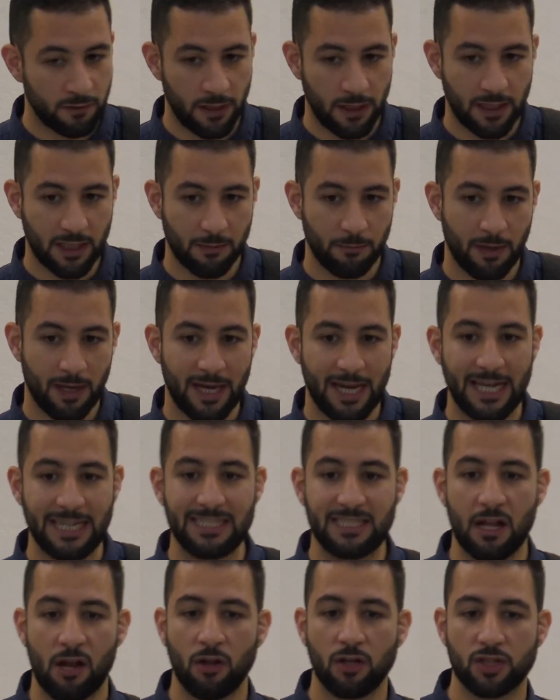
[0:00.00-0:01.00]
hikmah,
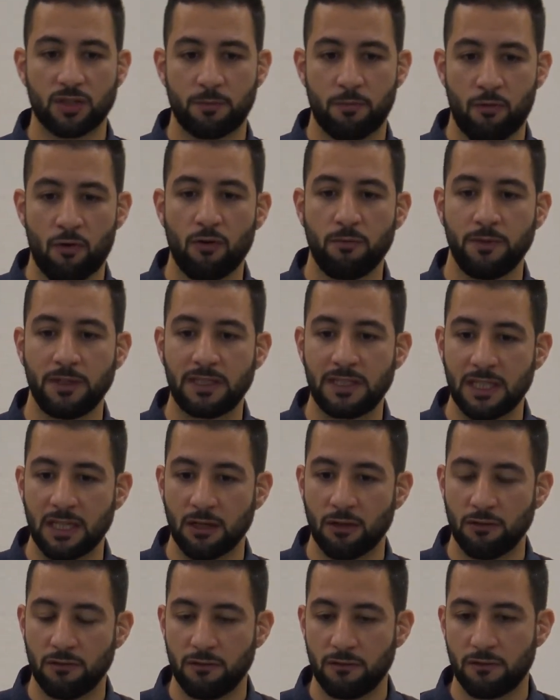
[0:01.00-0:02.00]
is the lost property
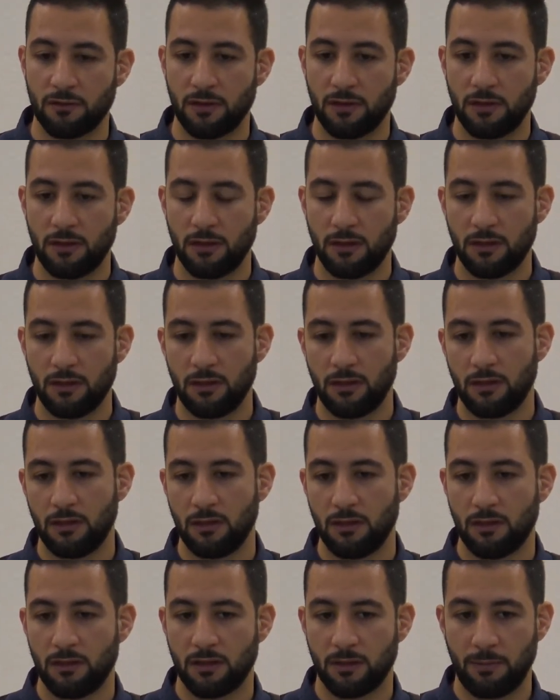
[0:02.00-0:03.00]
of
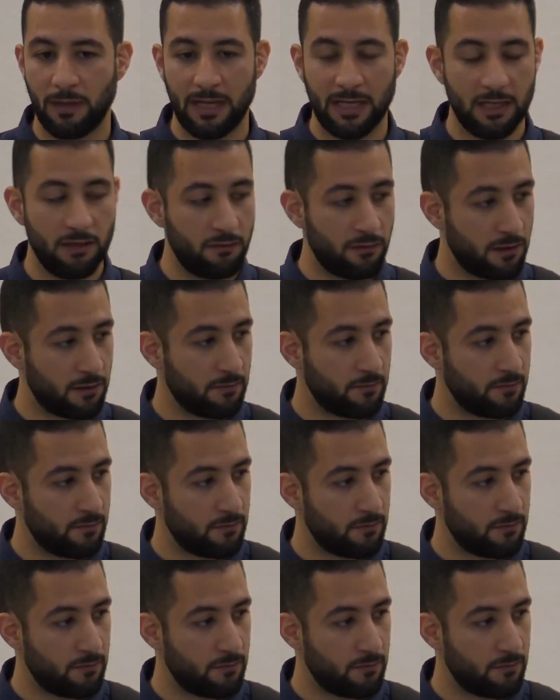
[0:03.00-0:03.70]
the believer.